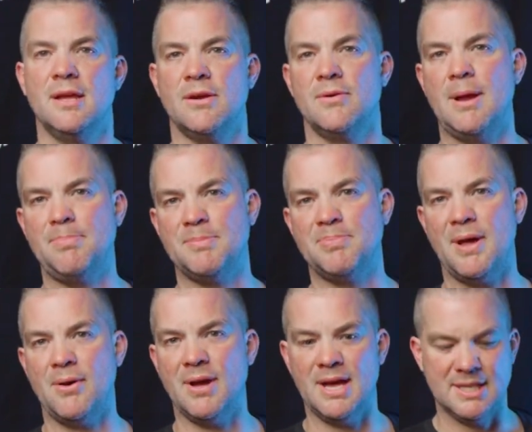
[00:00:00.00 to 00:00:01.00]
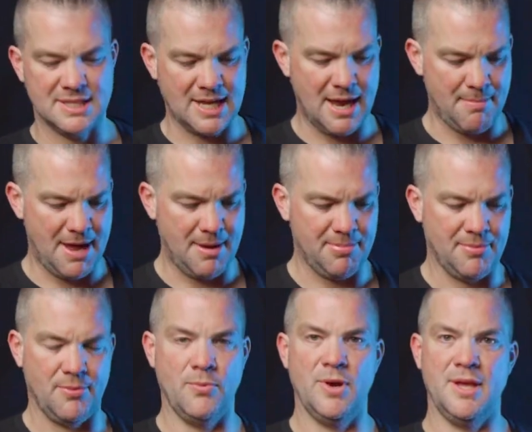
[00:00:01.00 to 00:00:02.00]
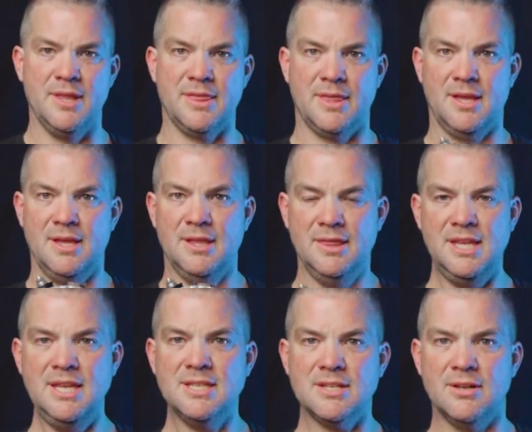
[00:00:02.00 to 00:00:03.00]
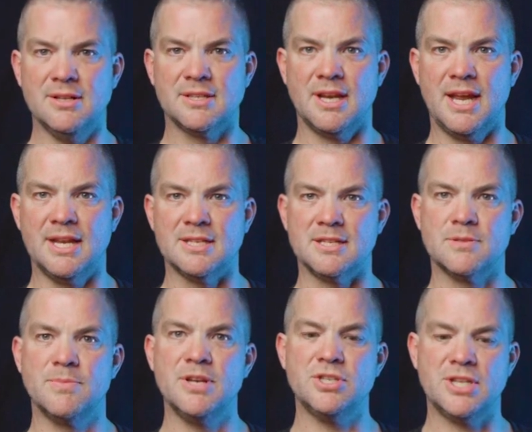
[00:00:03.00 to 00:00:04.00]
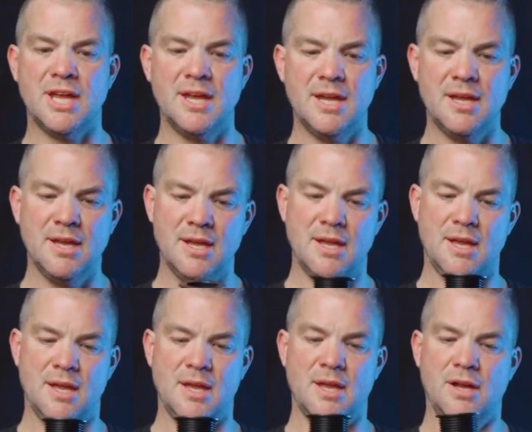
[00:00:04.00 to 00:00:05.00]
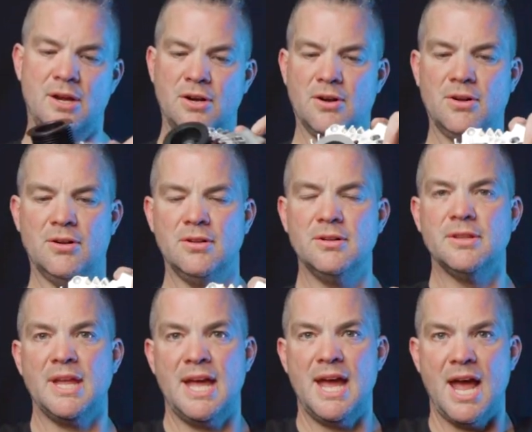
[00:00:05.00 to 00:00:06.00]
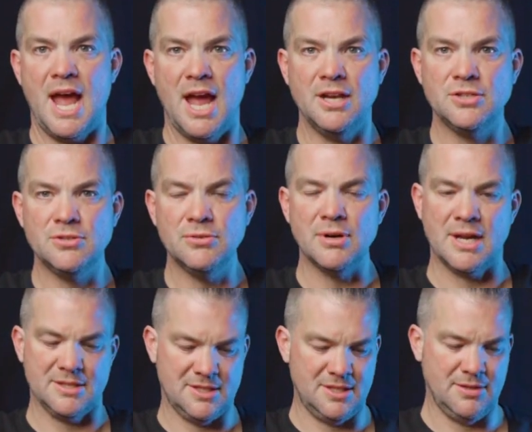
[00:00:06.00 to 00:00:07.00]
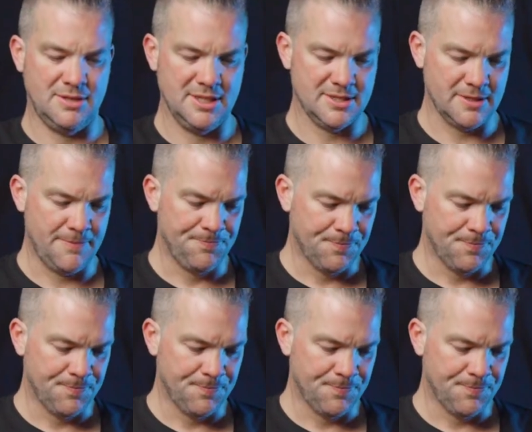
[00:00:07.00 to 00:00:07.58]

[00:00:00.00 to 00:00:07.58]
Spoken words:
Rapid Power has come up with these alternators, which they call their Endura series.